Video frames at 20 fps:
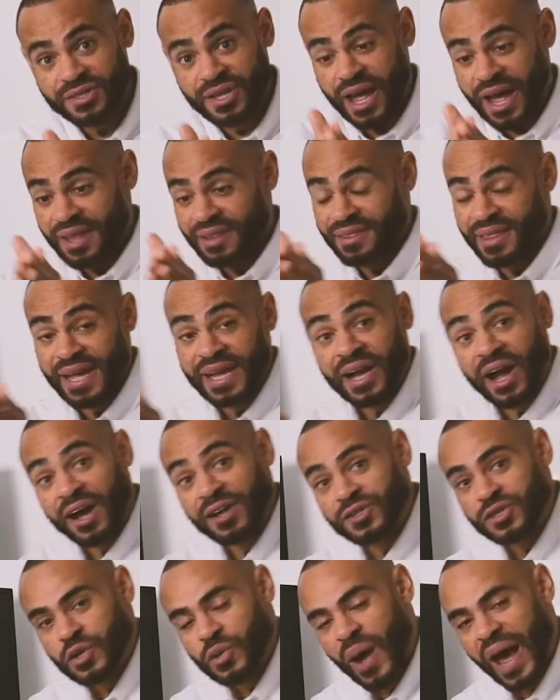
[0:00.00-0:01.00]
and then go
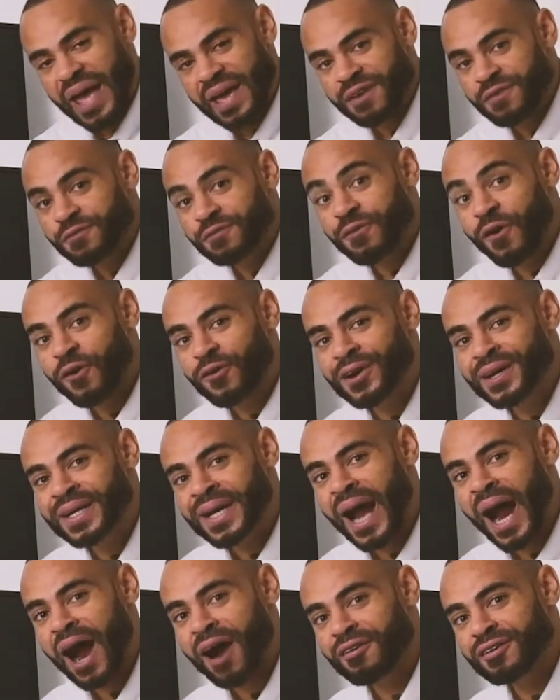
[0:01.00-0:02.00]
and do a foreign
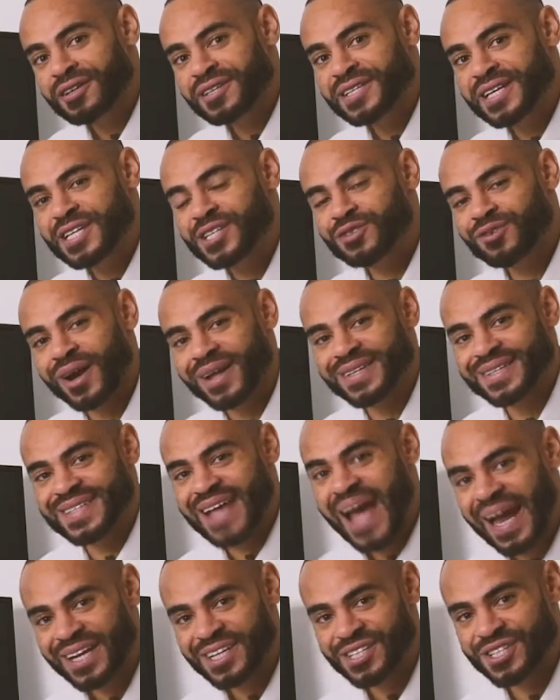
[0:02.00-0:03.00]
currency
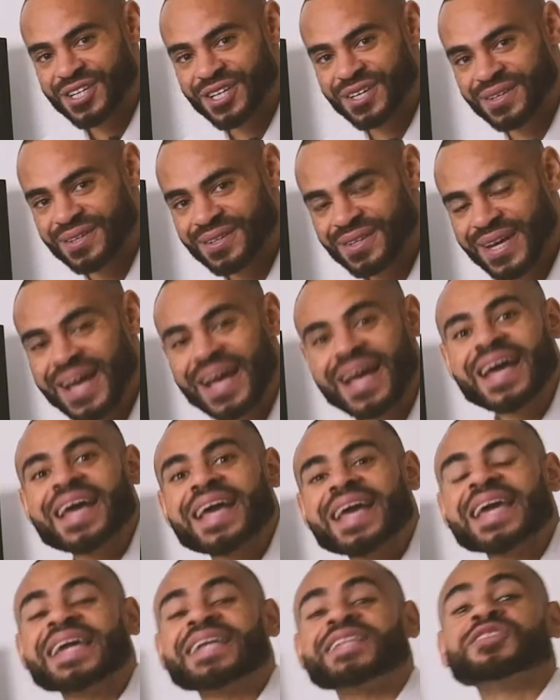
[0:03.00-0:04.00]
transaction
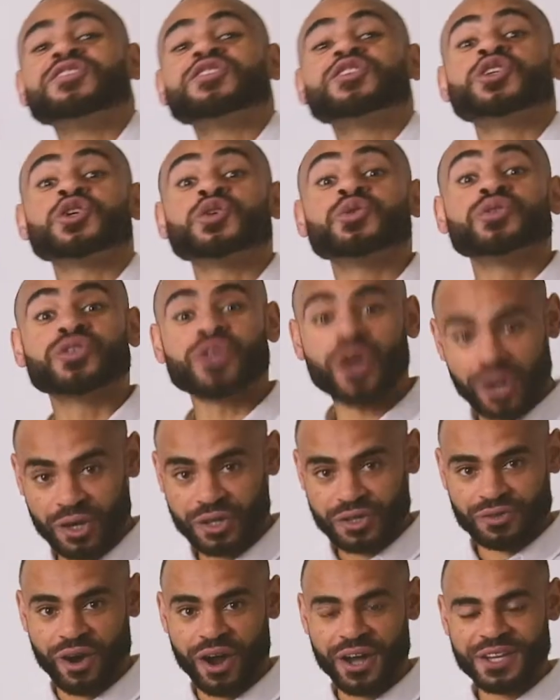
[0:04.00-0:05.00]
into
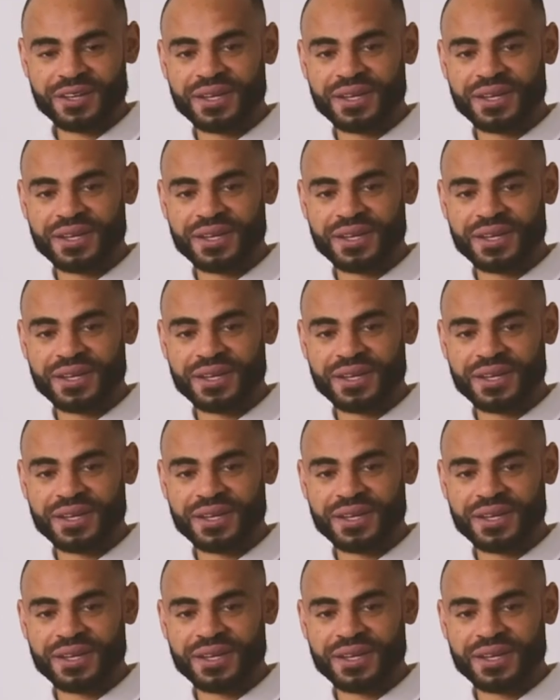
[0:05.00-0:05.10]
dollars, right?